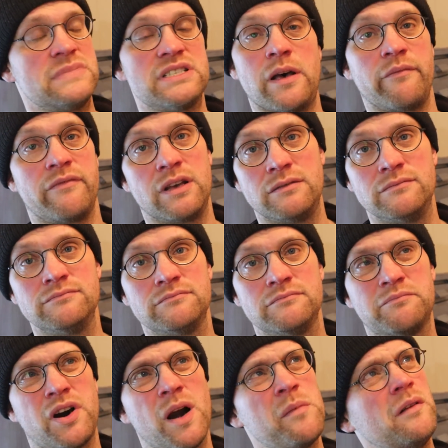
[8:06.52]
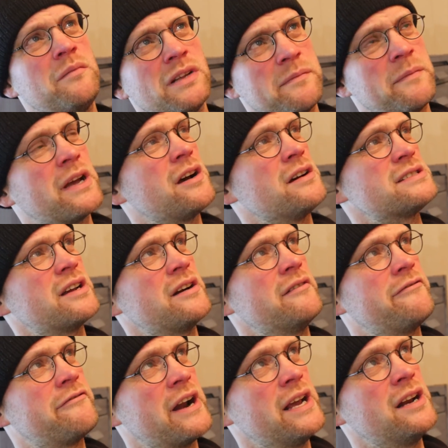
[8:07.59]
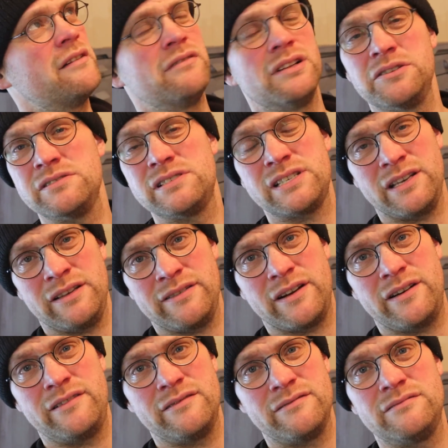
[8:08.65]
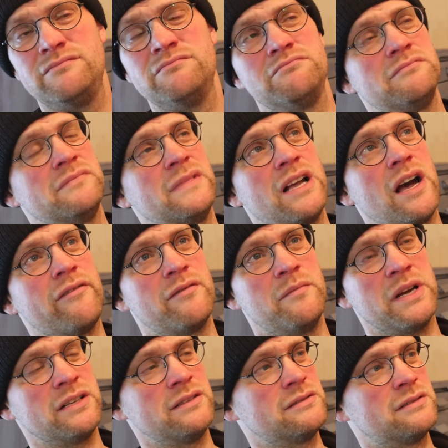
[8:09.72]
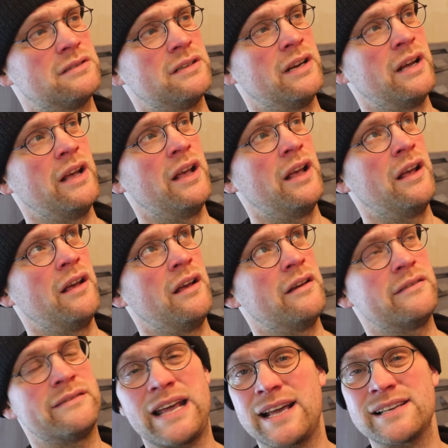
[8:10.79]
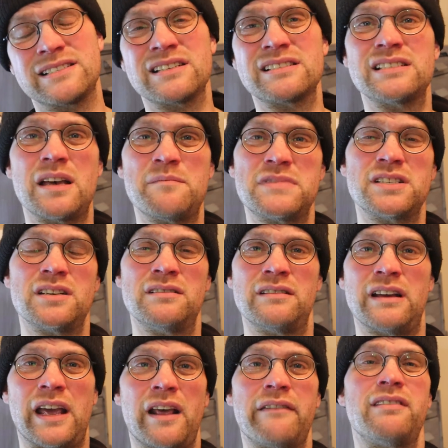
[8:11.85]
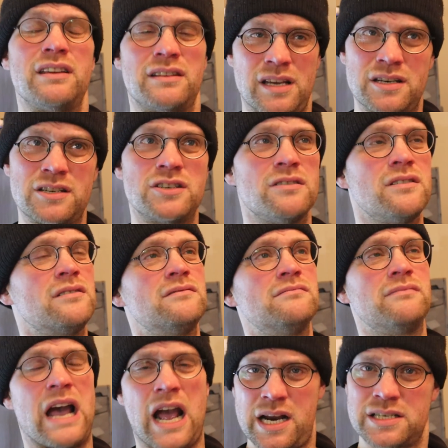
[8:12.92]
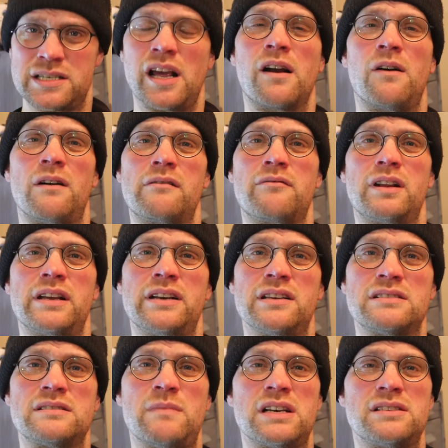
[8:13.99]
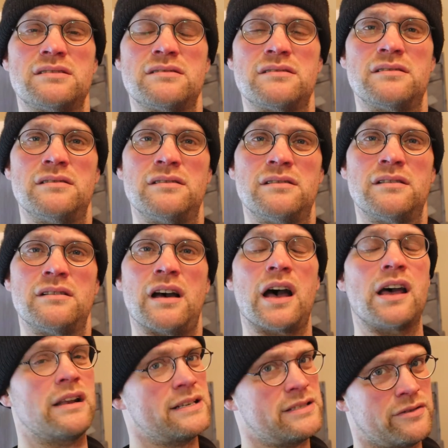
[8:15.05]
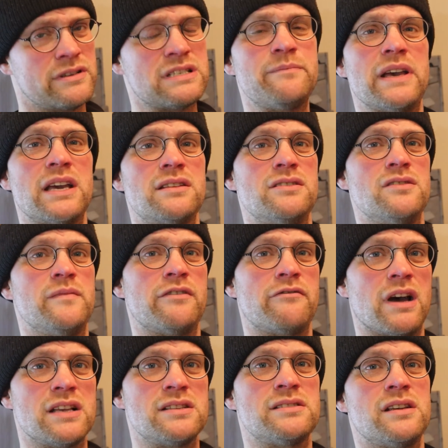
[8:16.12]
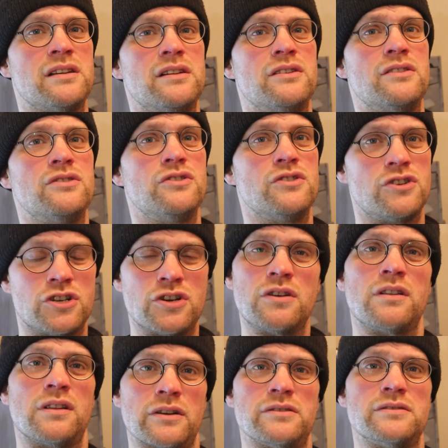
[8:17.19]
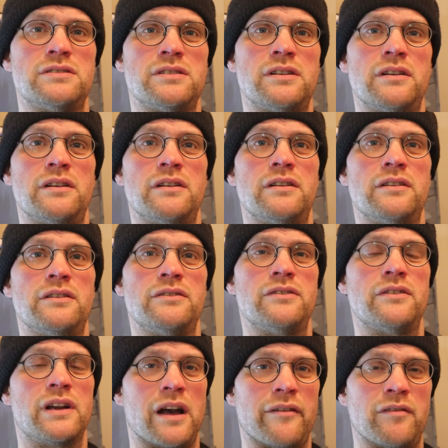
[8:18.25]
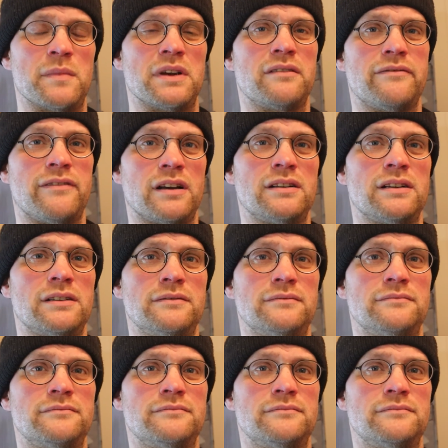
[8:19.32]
something. Probably because they're afraid of losing their government tax exemption. And I think they should. Hashtag all religions must. Unless you respect human rights, you should lose your government funding.